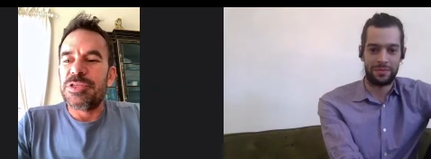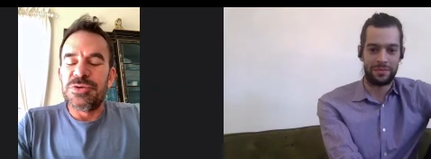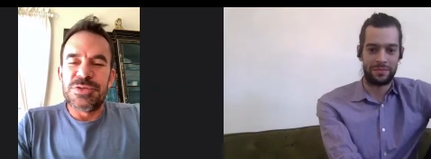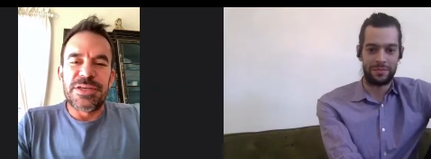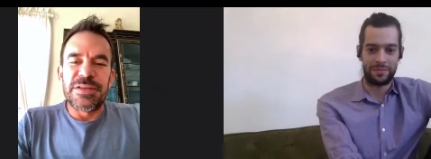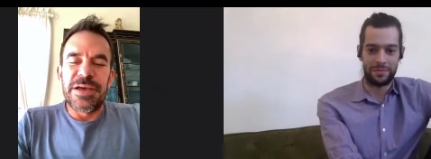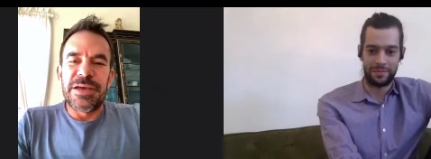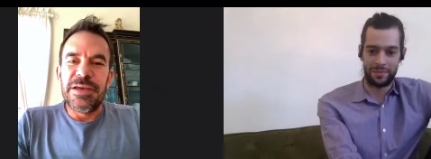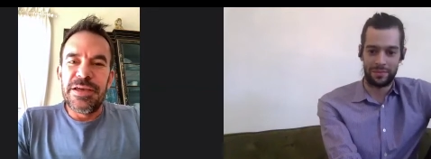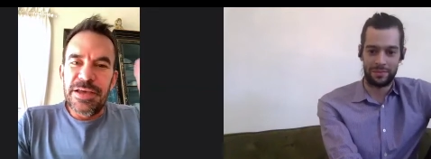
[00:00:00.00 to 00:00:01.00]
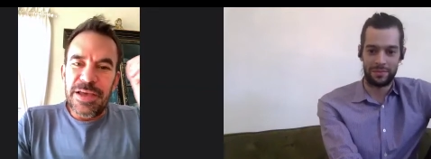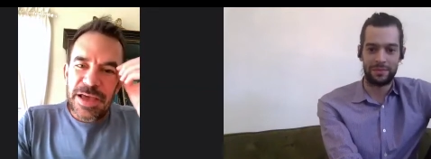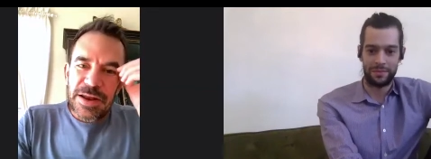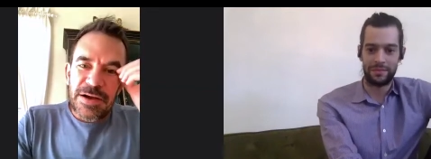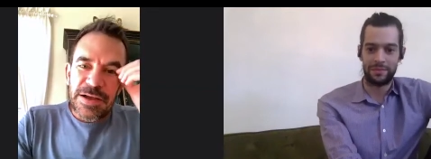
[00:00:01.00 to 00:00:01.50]
Speaker 1: to UCLA
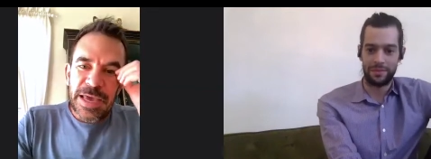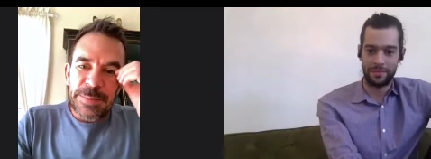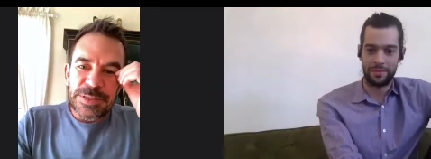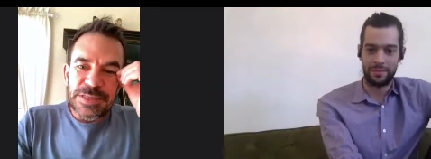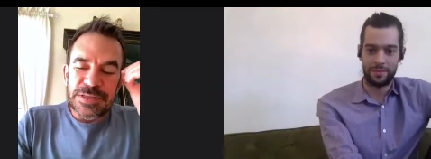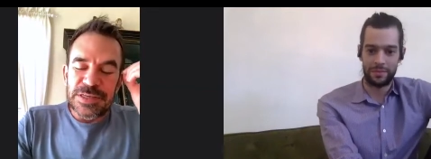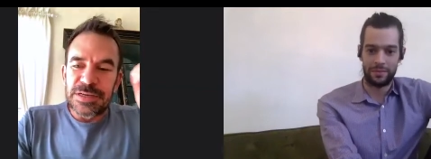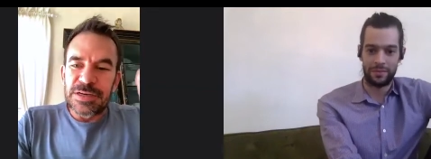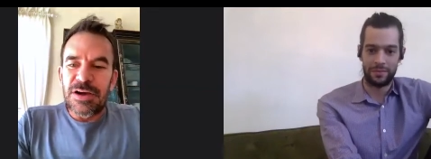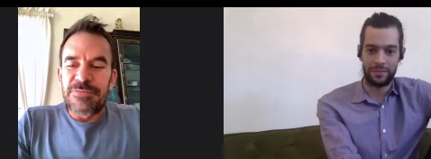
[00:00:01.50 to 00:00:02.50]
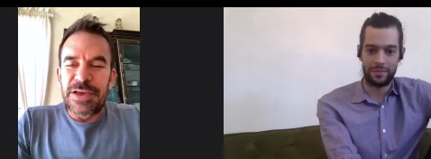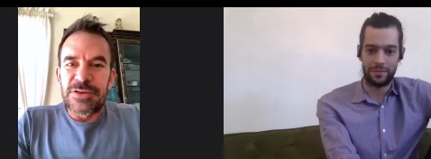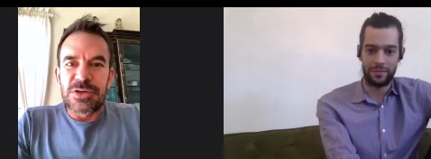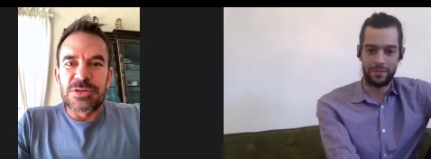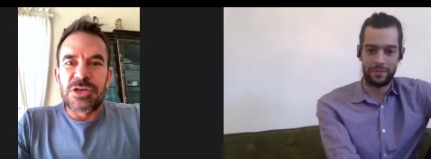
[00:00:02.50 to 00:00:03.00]
and on campus there's a coffee
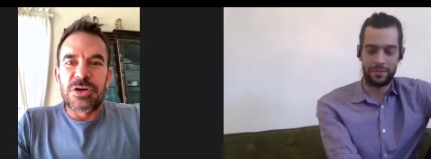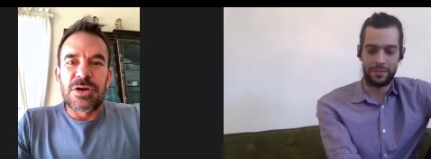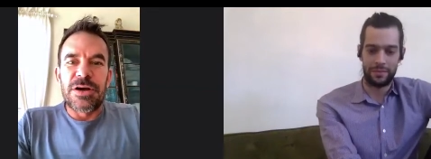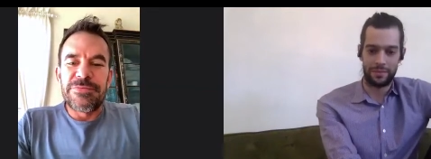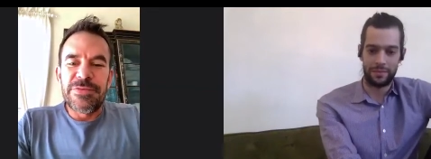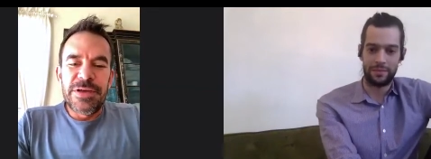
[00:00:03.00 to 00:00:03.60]
house called Kerckhoff.